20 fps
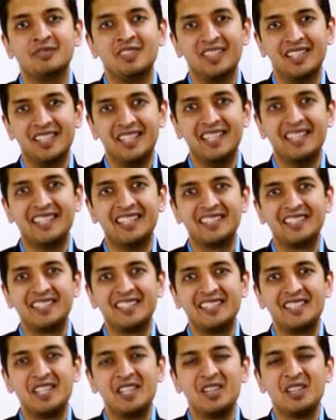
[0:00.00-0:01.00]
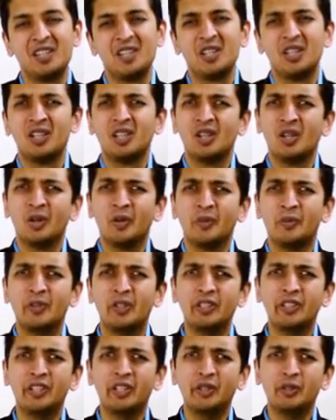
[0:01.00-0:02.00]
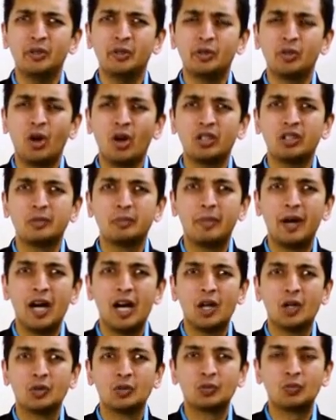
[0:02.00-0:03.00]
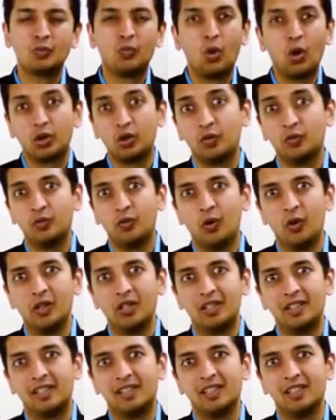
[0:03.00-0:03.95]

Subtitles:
Hi, we're here to talk about Waterfall,